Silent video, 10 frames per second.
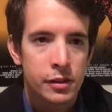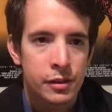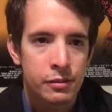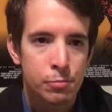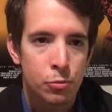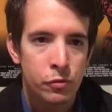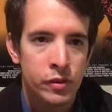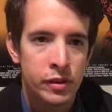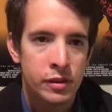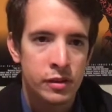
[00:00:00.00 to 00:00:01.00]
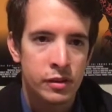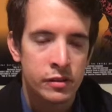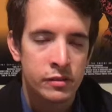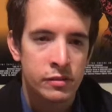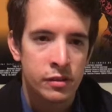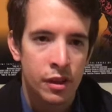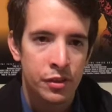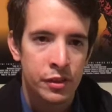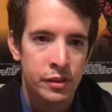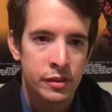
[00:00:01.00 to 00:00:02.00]
This movie does
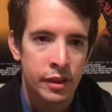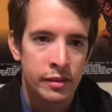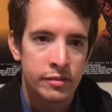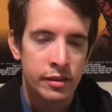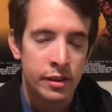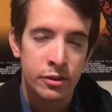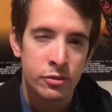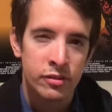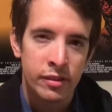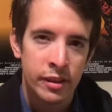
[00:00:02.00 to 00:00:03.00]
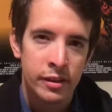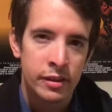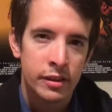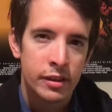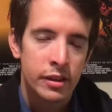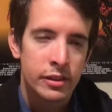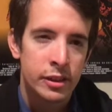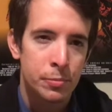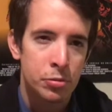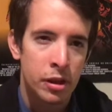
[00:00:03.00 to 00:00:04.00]
nothing that's interesting.
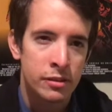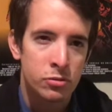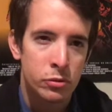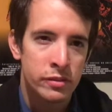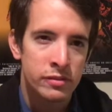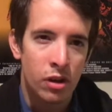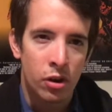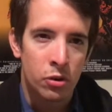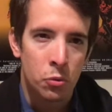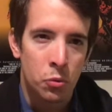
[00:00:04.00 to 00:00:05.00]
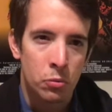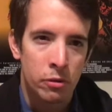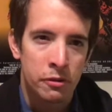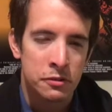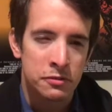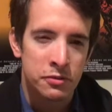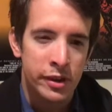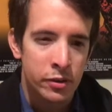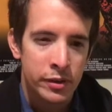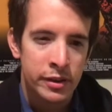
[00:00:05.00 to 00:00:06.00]
The plot twists are
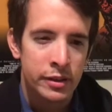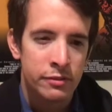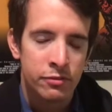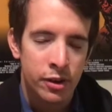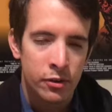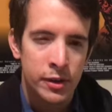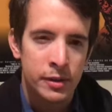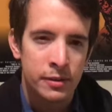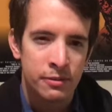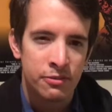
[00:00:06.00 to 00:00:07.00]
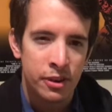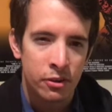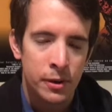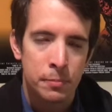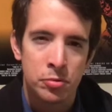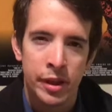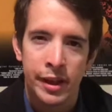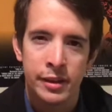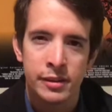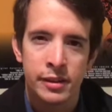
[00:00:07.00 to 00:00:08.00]
very, very, very
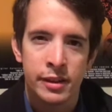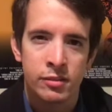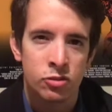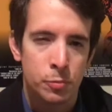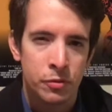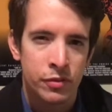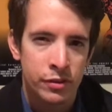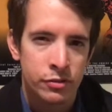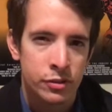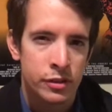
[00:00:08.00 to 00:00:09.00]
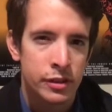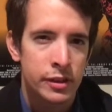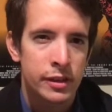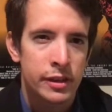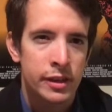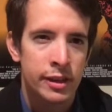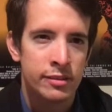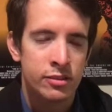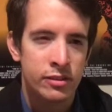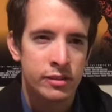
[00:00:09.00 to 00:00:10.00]
bland and superficial.
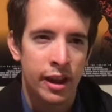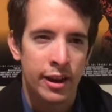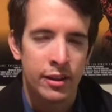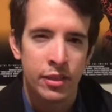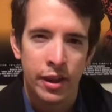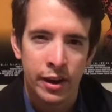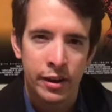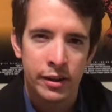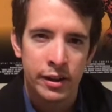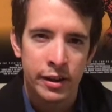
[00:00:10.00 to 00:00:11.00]
It's just kind of there.